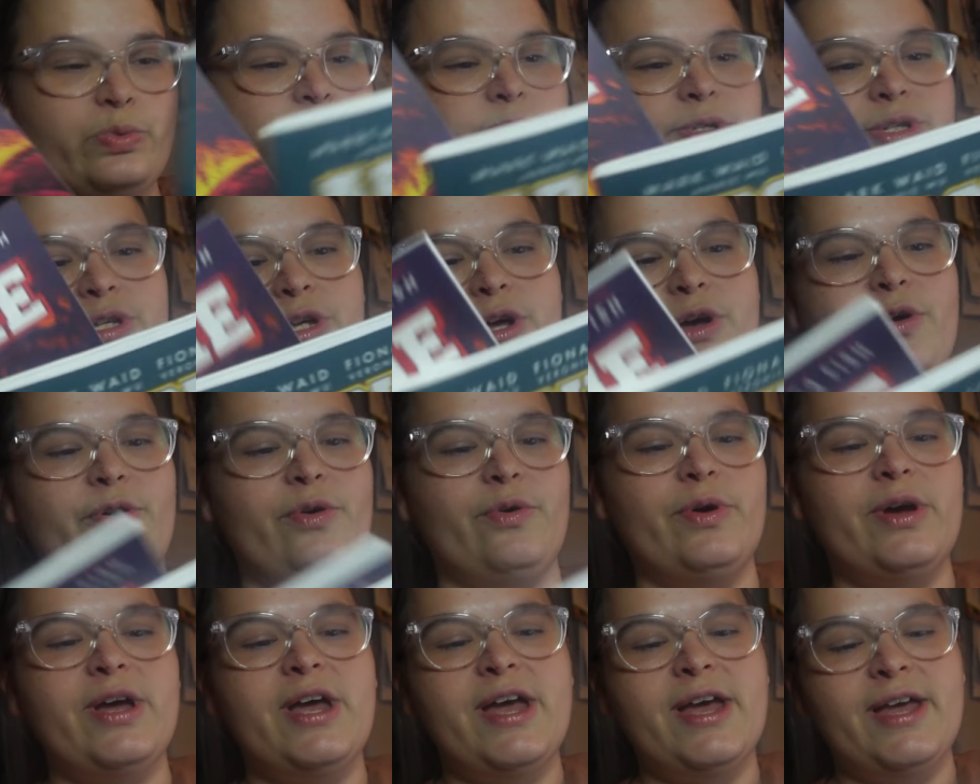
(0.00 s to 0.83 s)

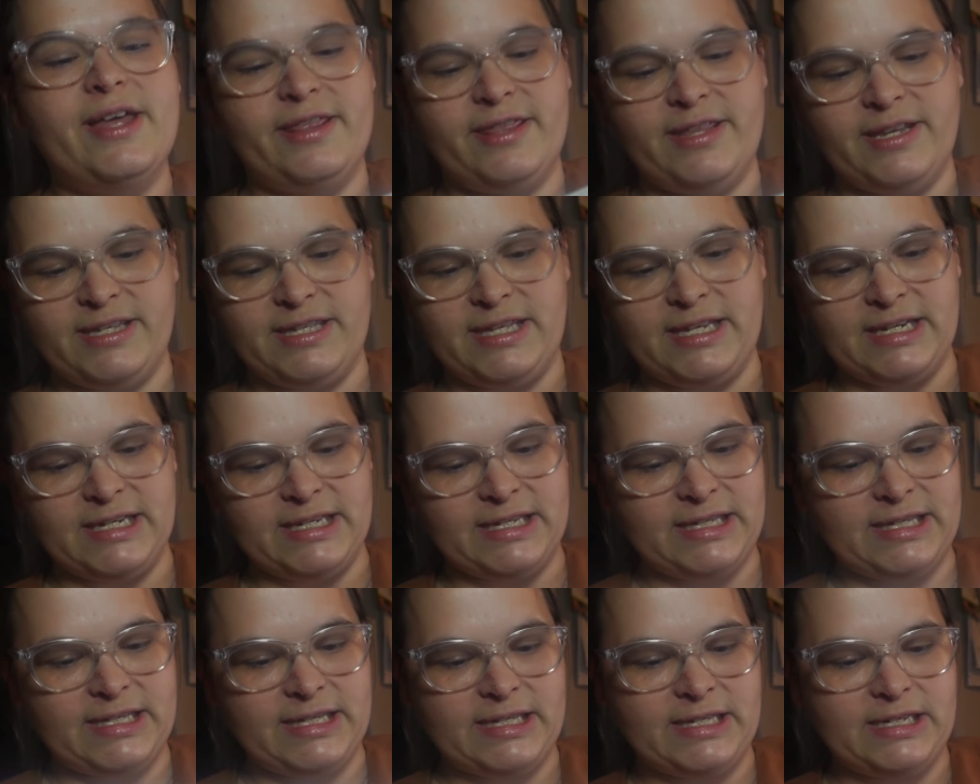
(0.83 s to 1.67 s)
So this
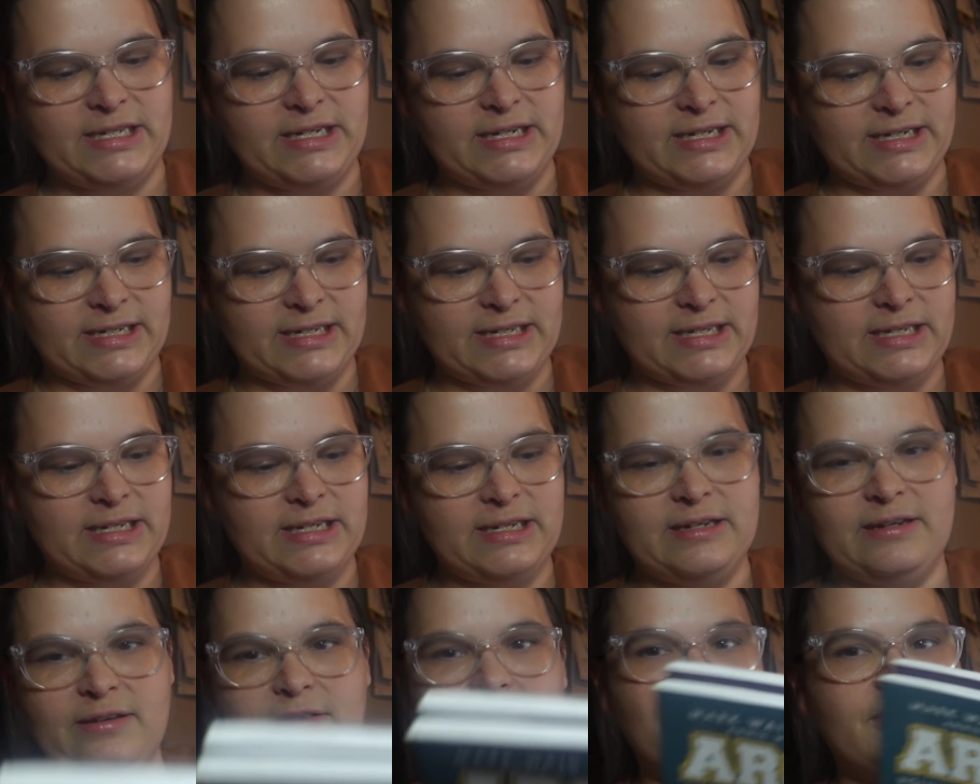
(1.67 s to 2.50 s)
is just,
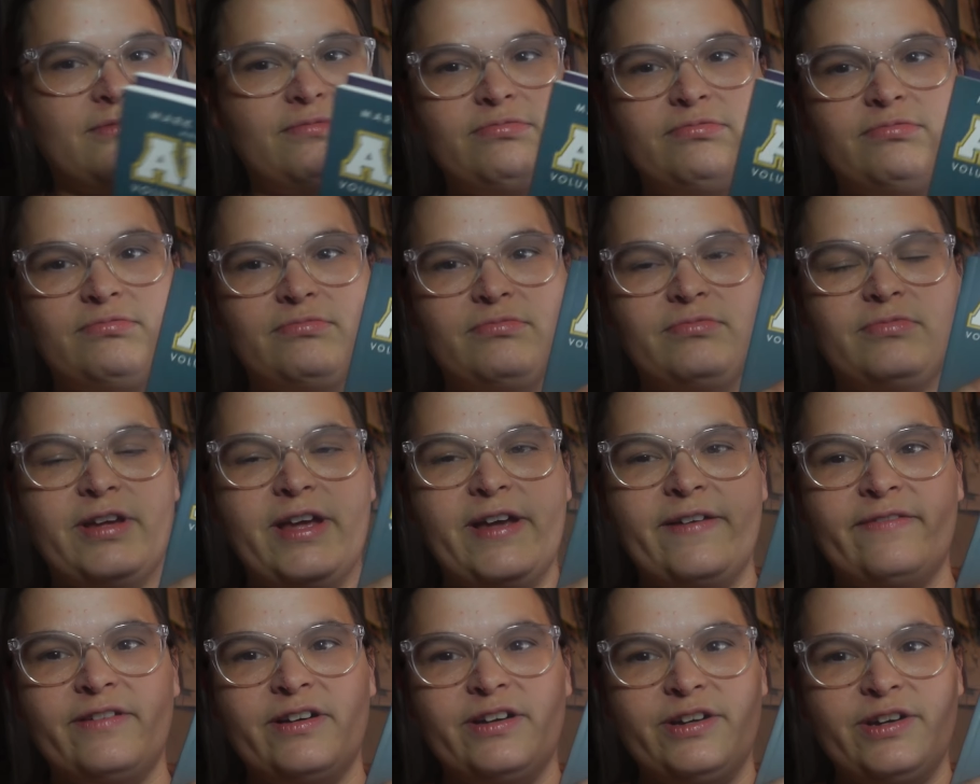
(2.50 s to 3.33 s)
you know,
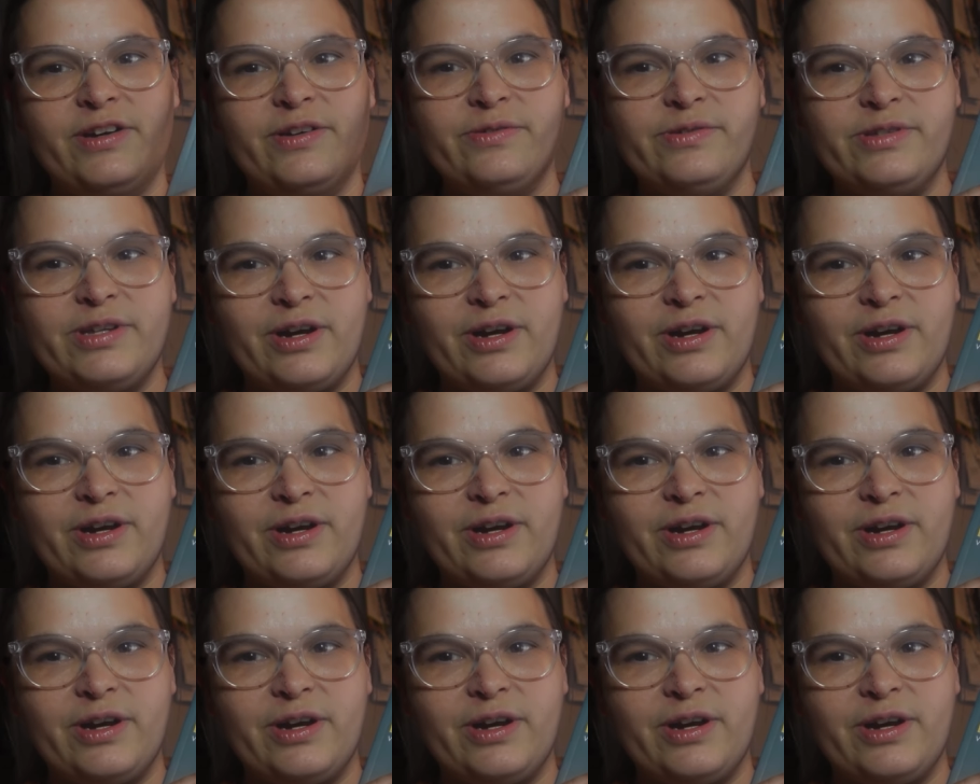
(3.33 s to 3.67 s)
everyone knows